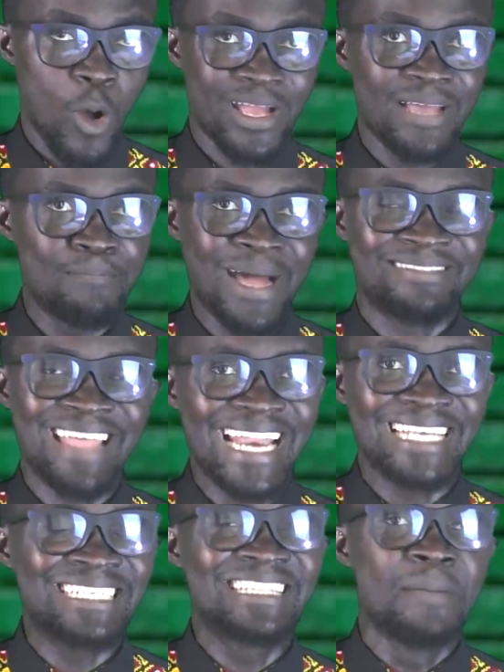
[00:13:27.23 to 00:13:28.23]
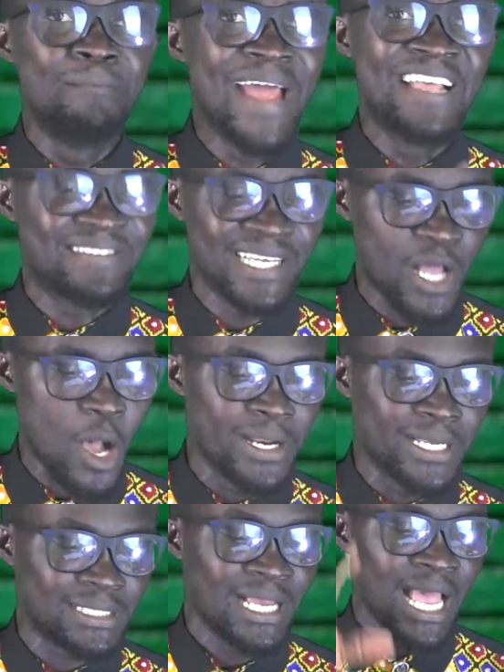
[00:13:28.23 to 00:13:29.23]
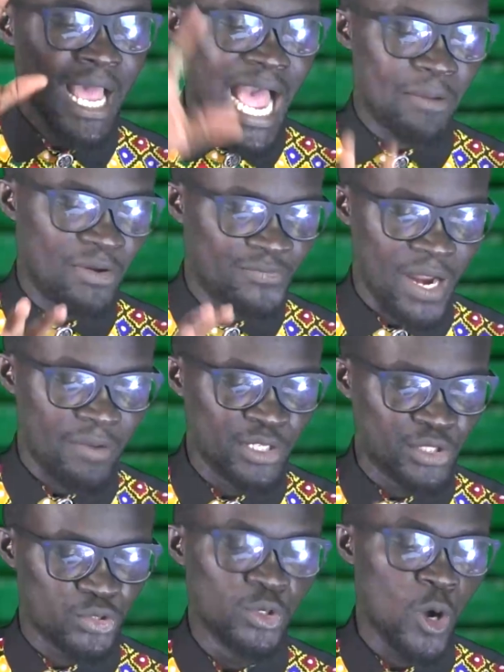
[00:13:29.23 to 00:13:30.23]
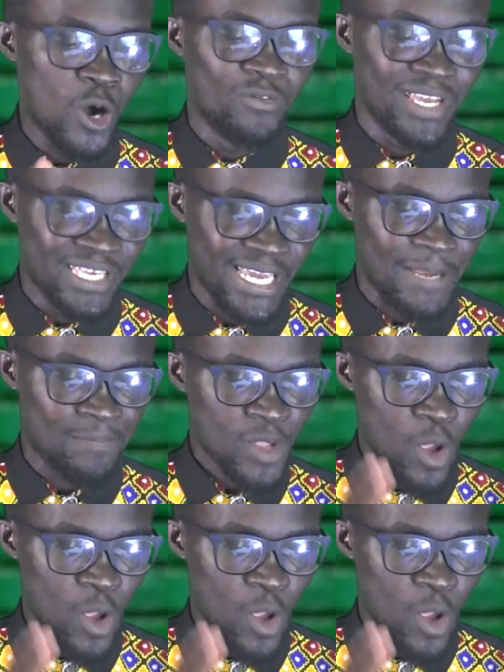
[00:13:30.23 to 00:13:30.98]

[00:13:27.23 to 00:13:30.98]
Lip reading: Okay, but that isn't the main thing God is referring to over here.